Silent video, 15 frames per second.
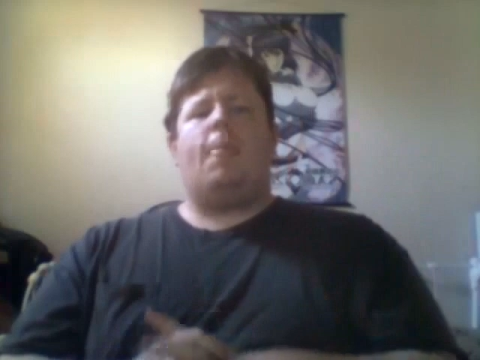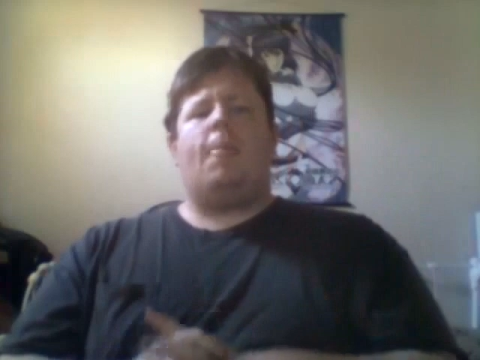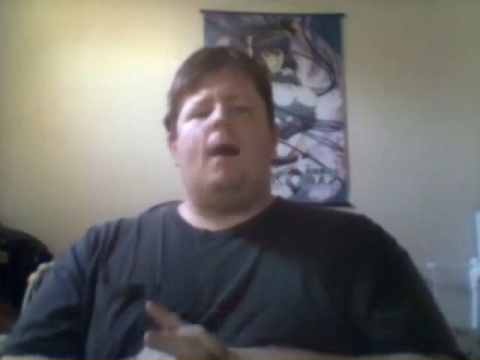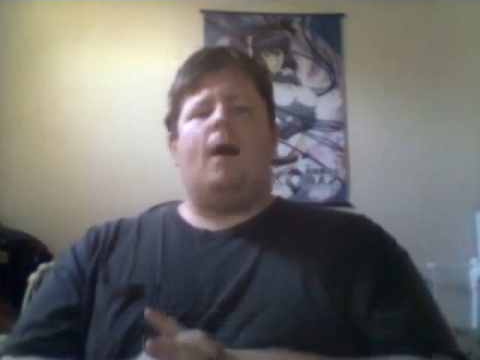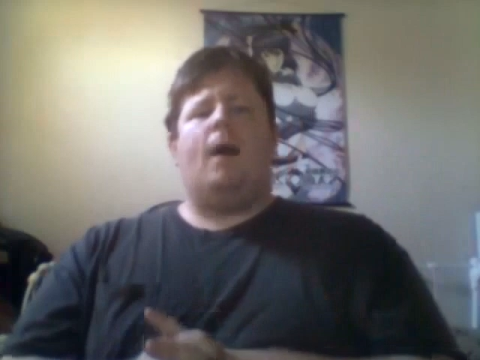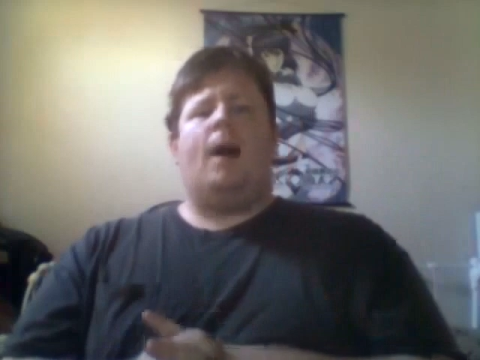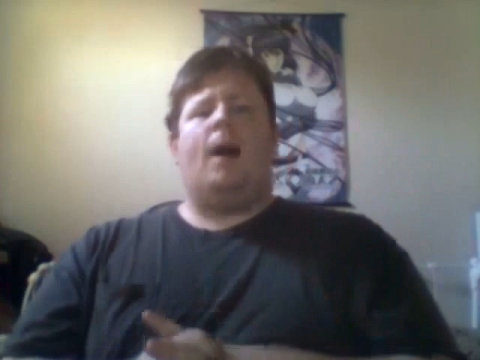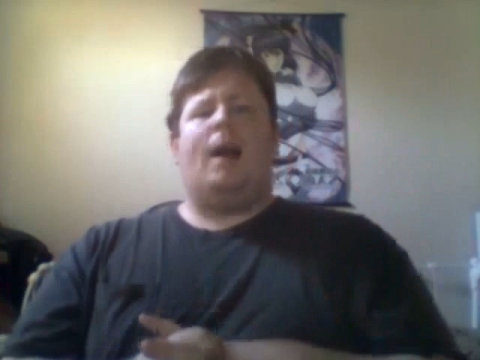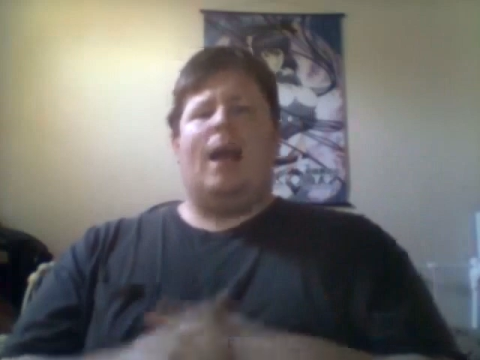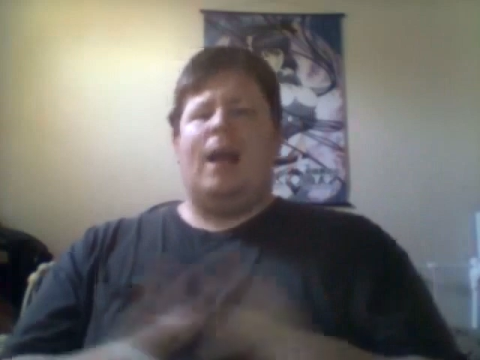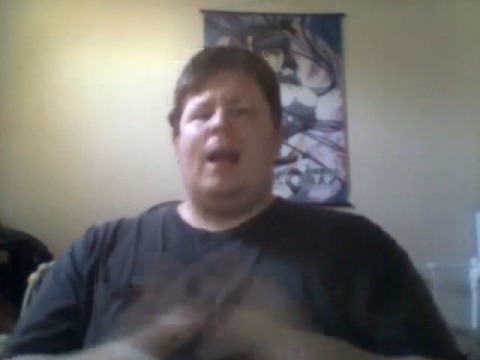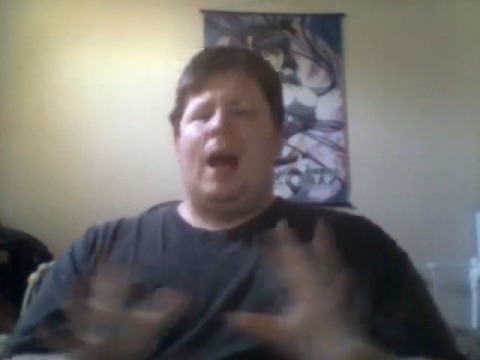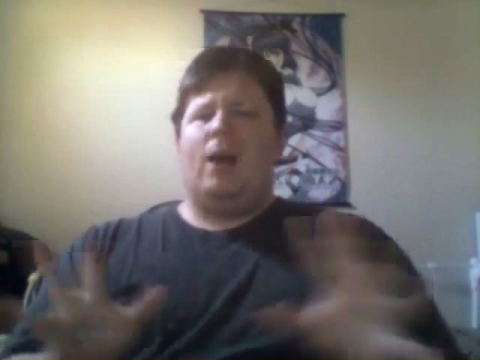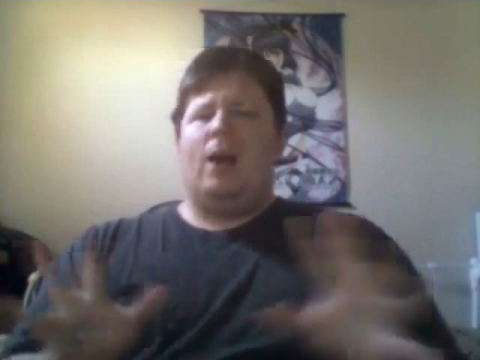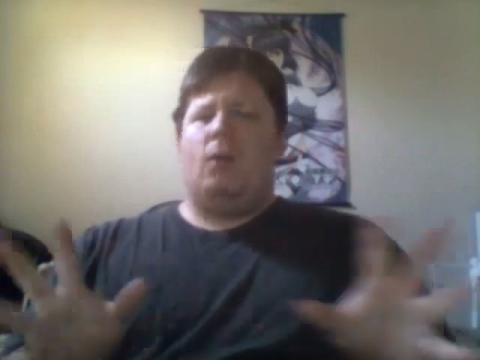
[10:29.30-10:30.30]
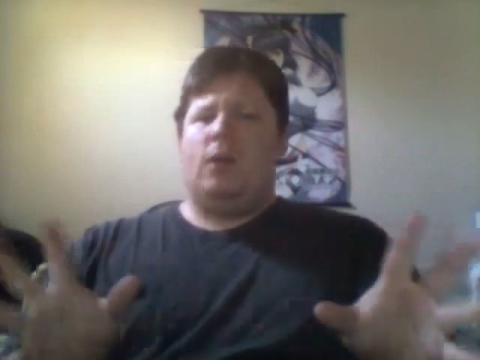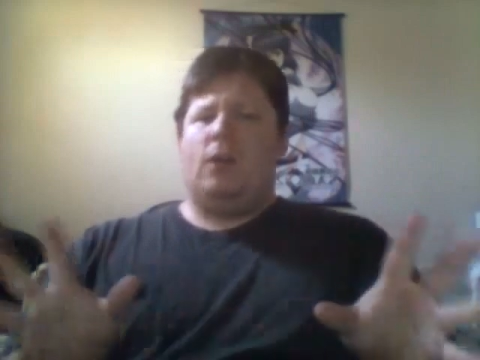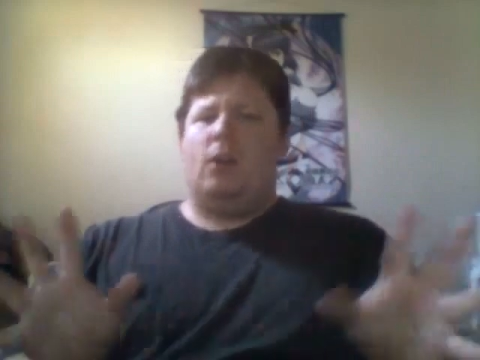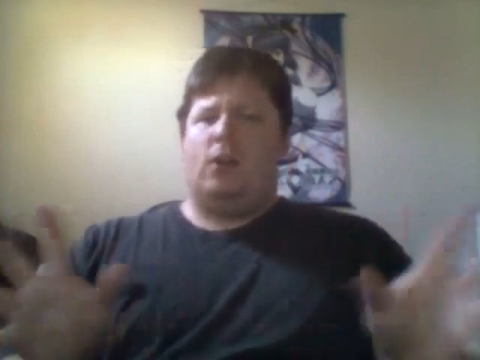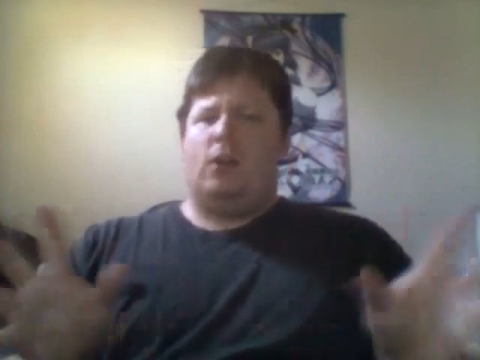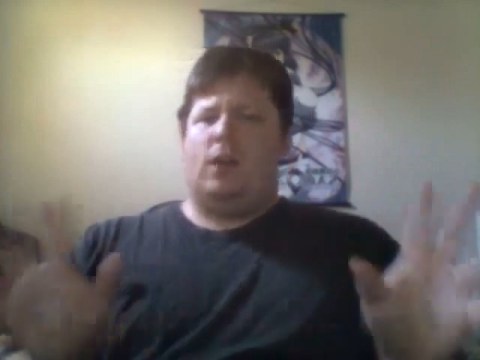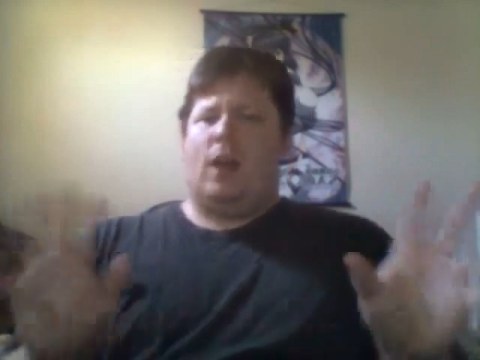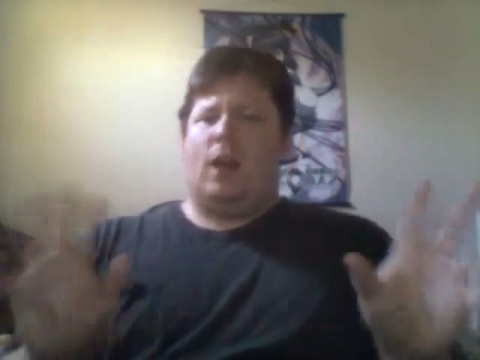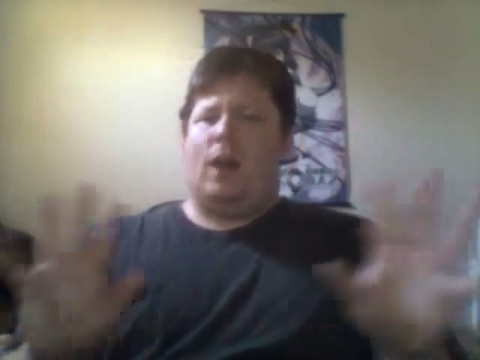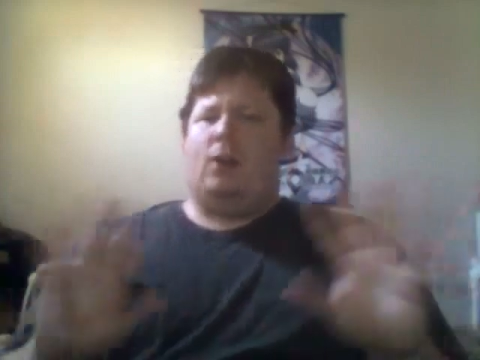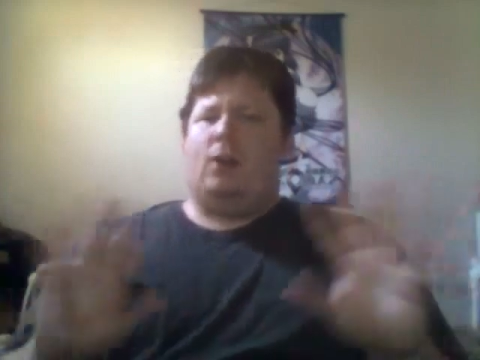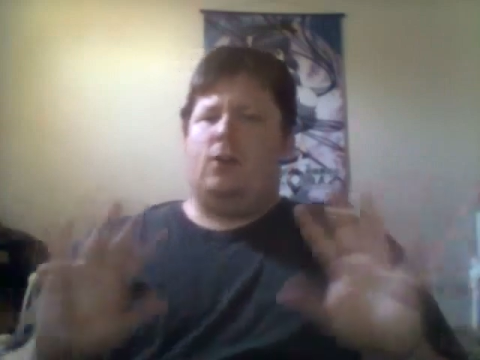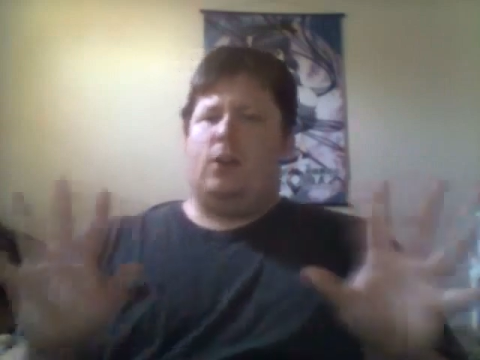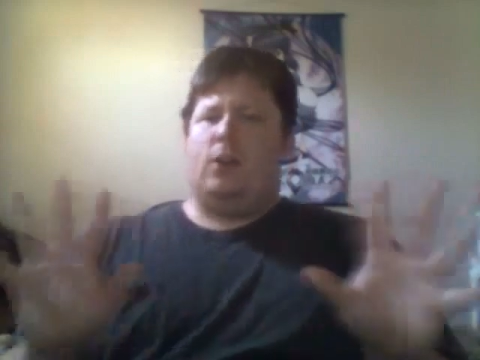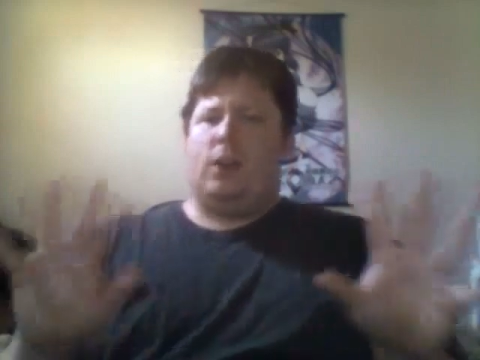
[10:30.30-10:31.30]
Again, I don't
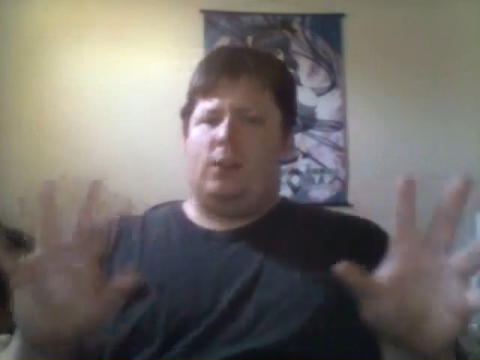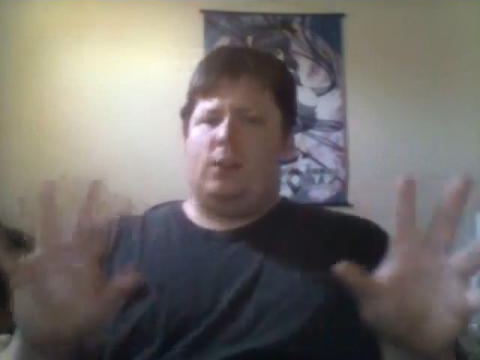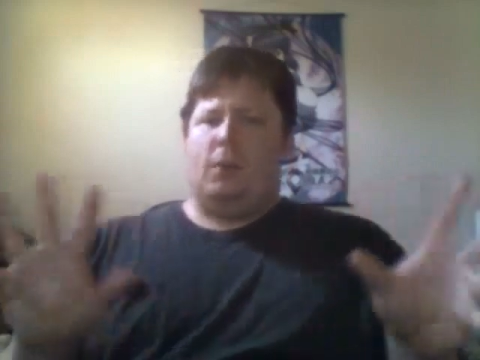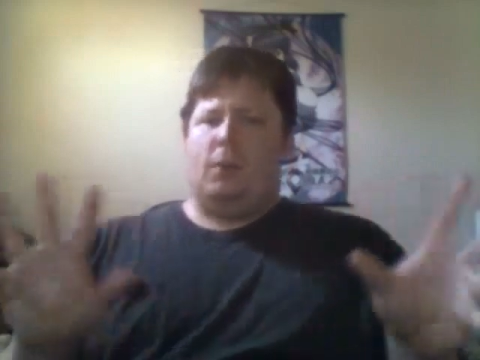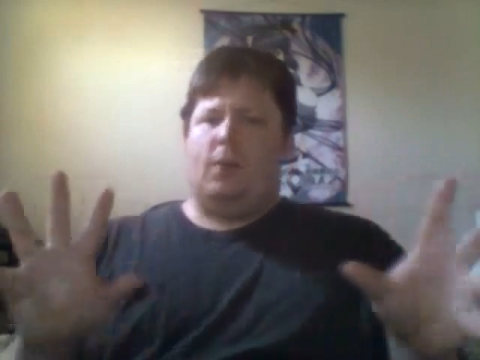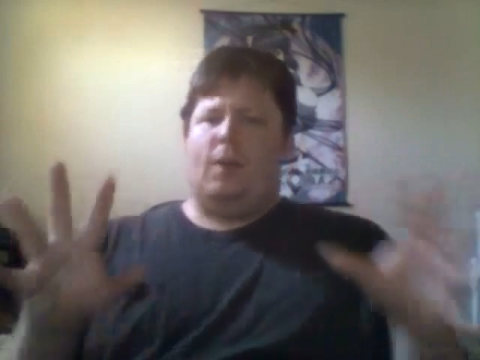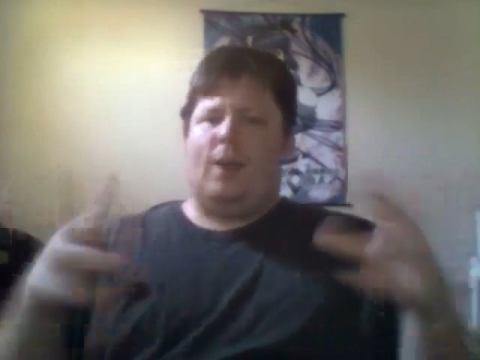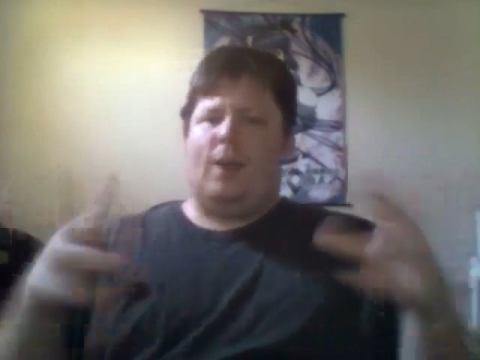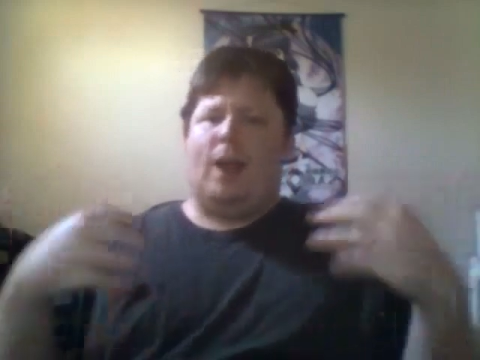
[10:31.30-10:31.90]
look at spoiler things.